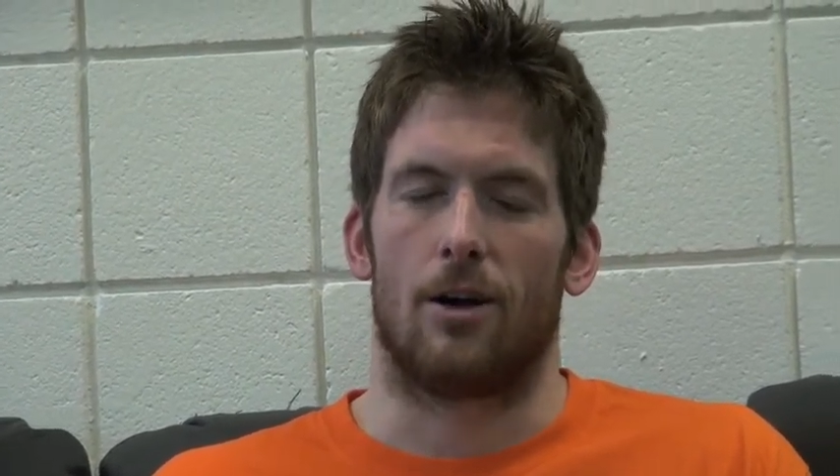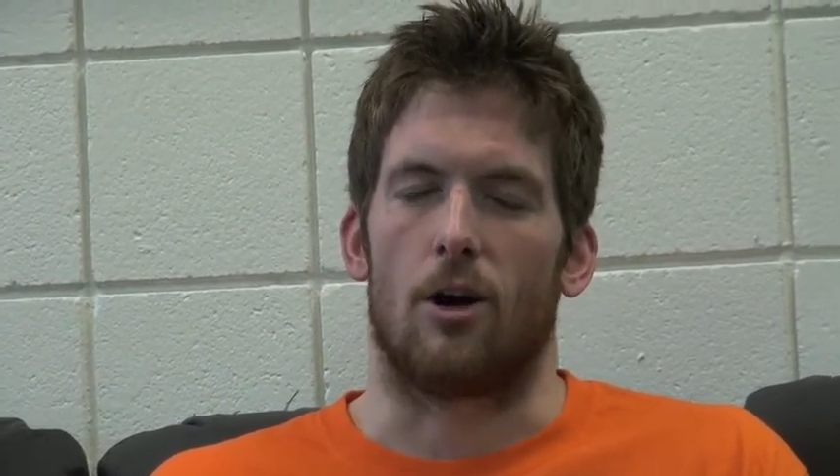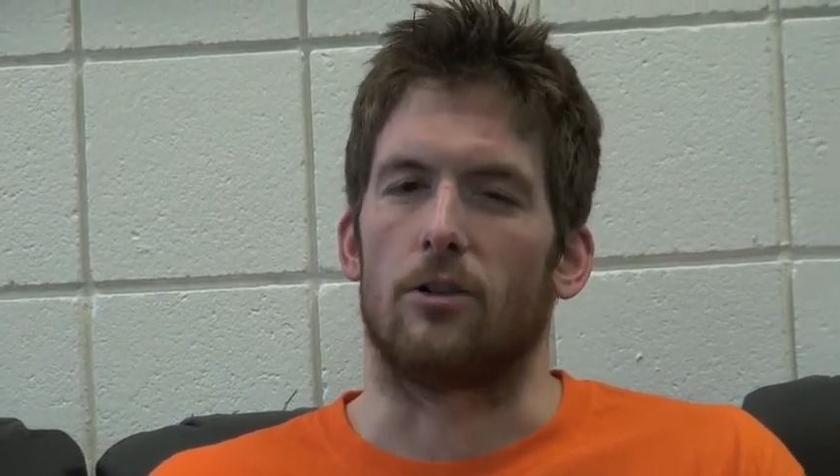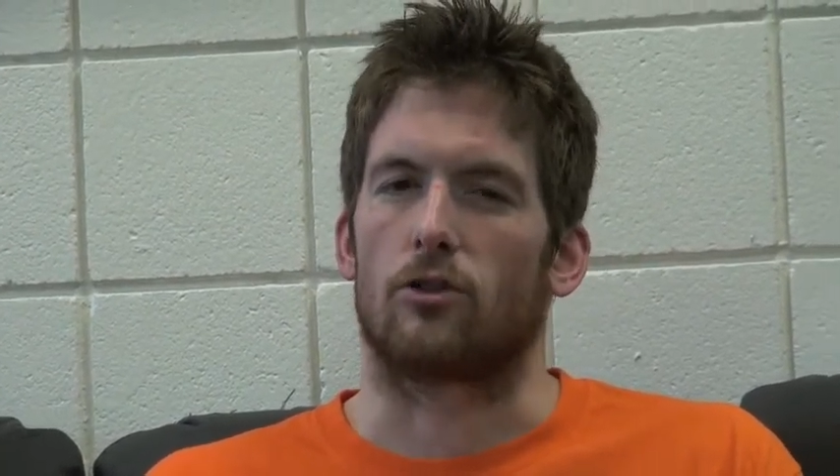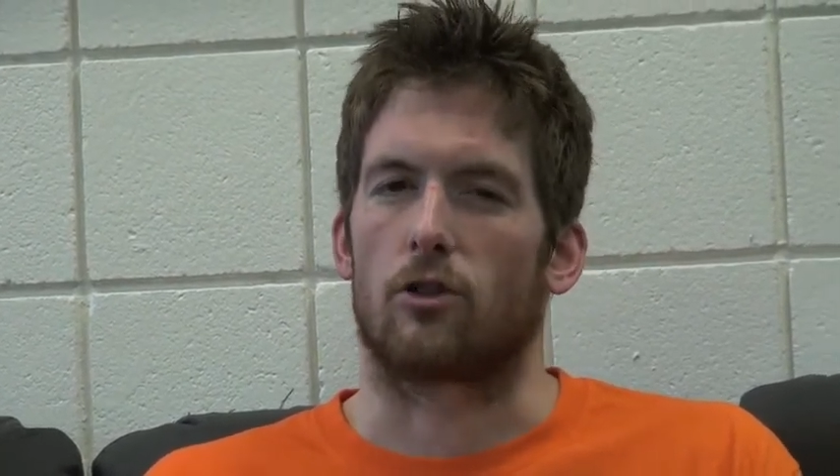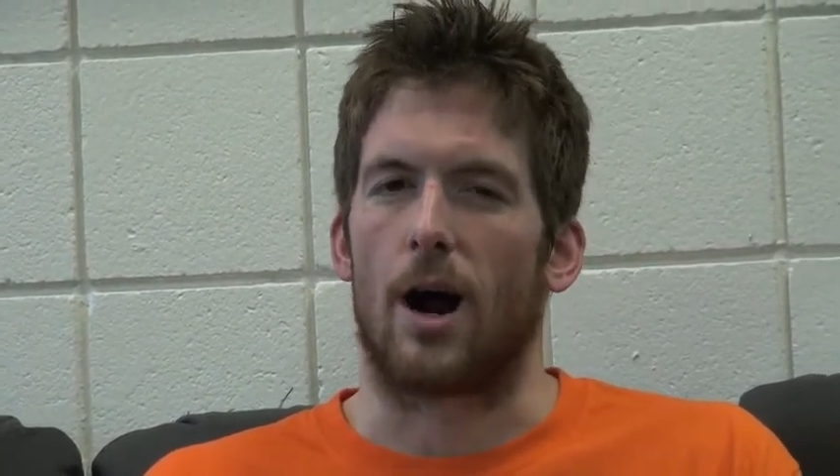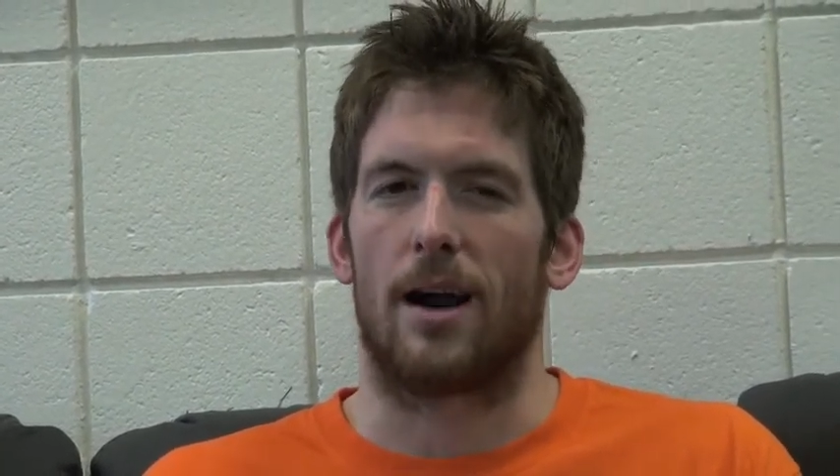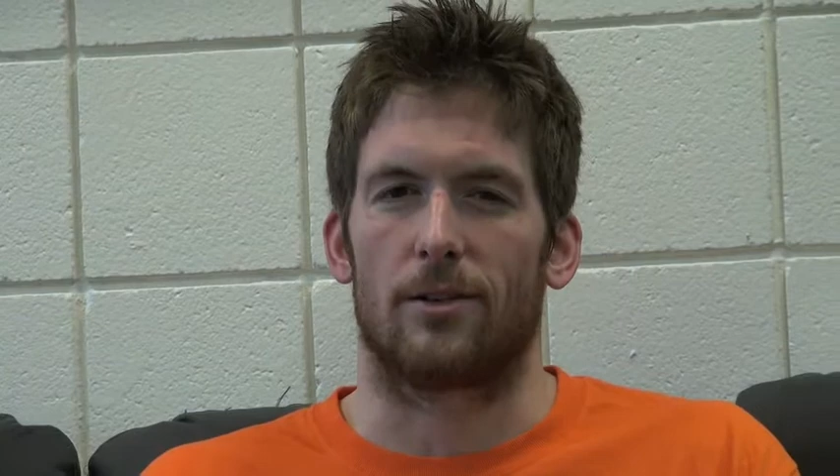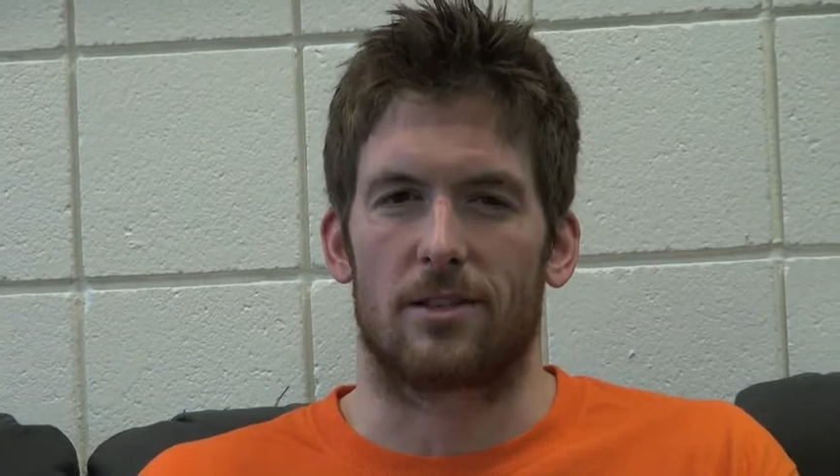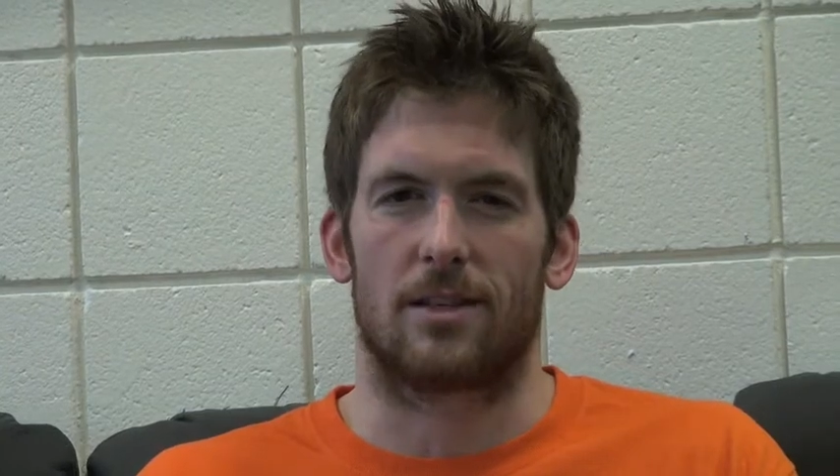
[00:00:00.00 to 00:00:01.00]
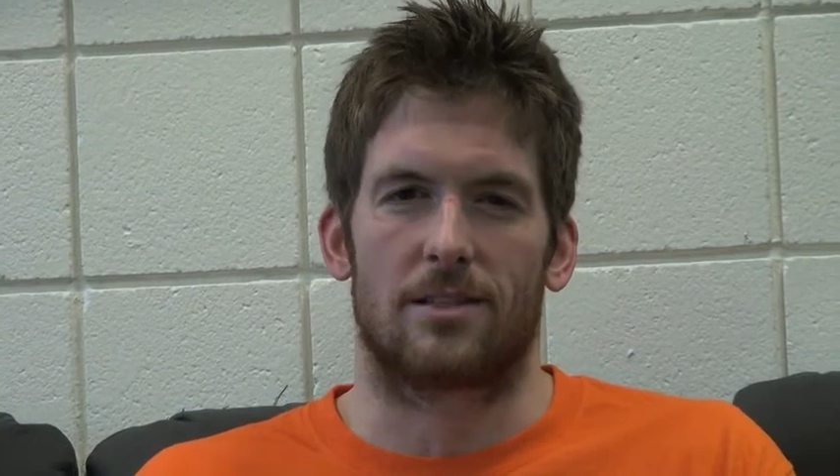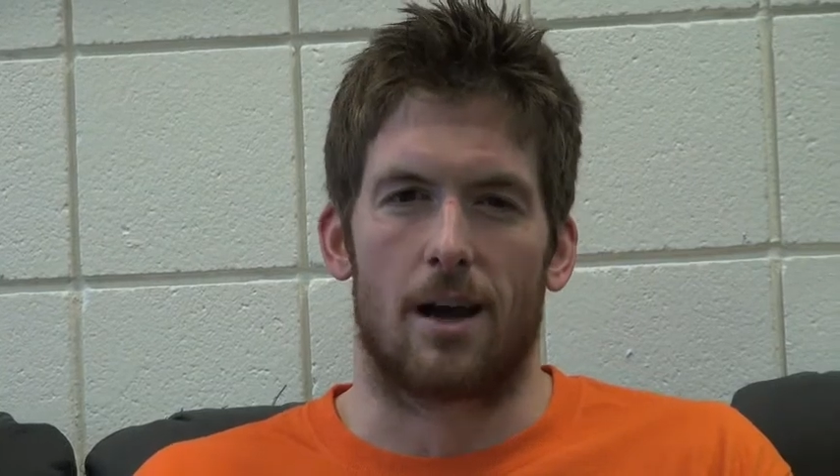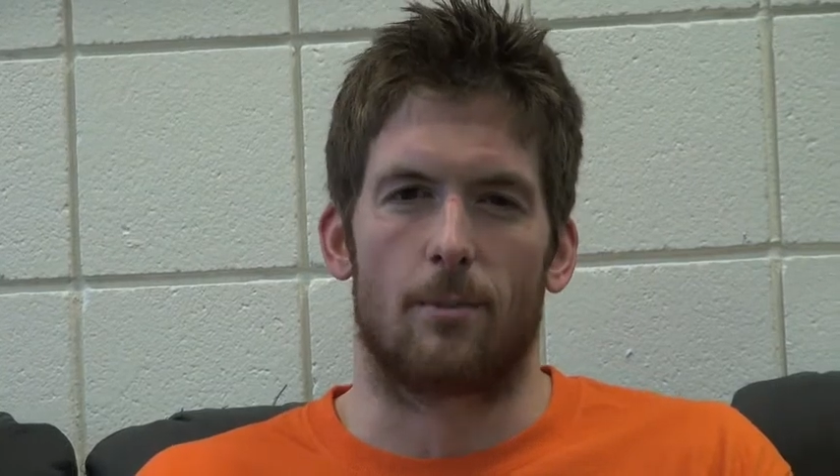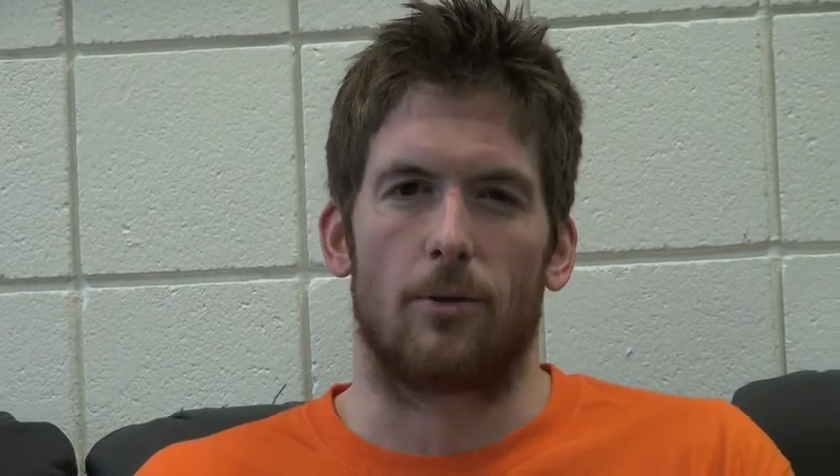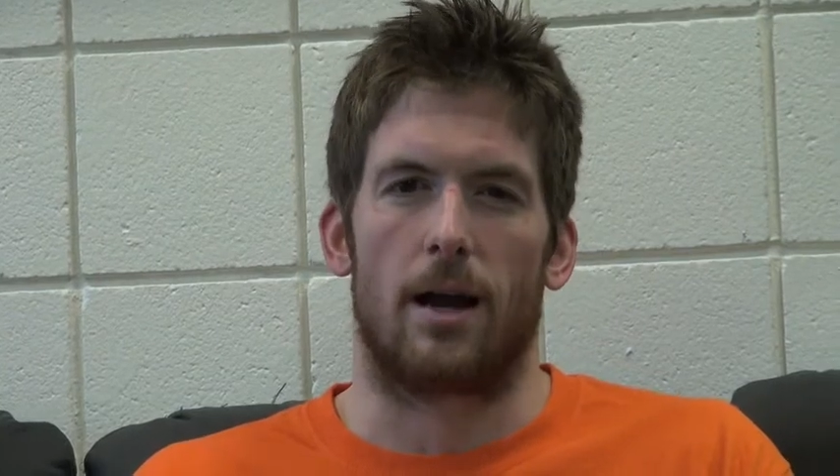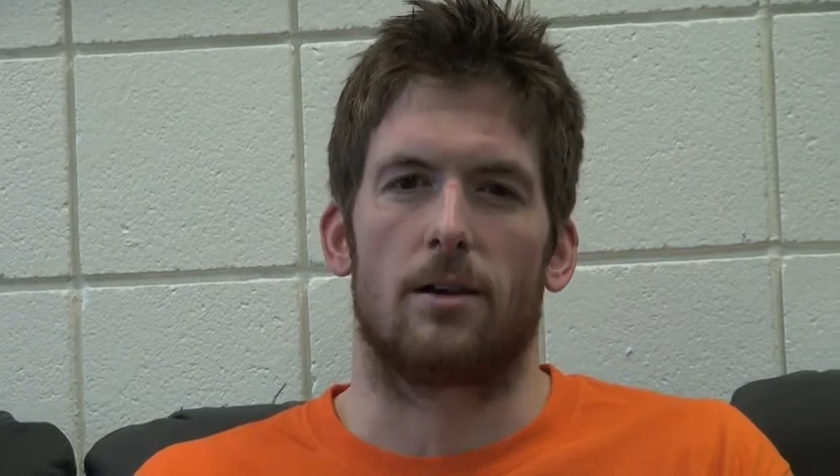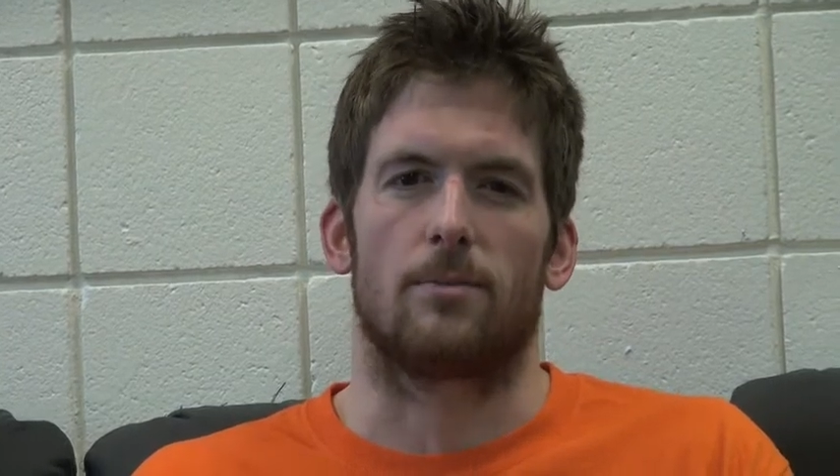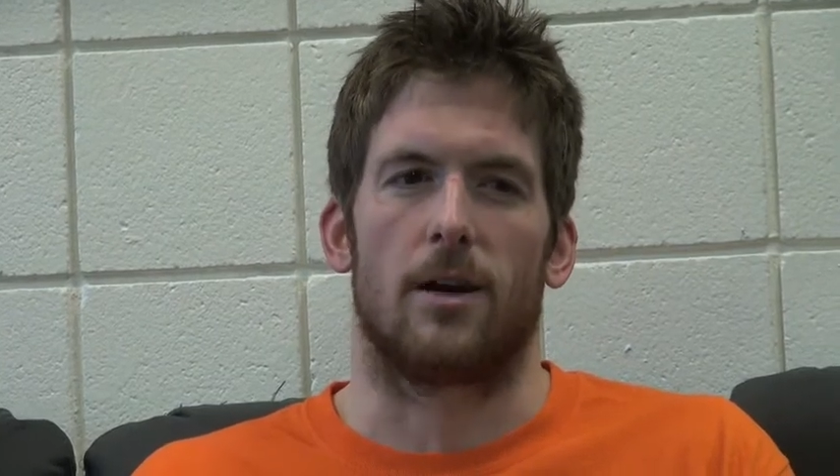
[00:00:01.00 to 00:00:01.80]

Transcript: on trials this time around as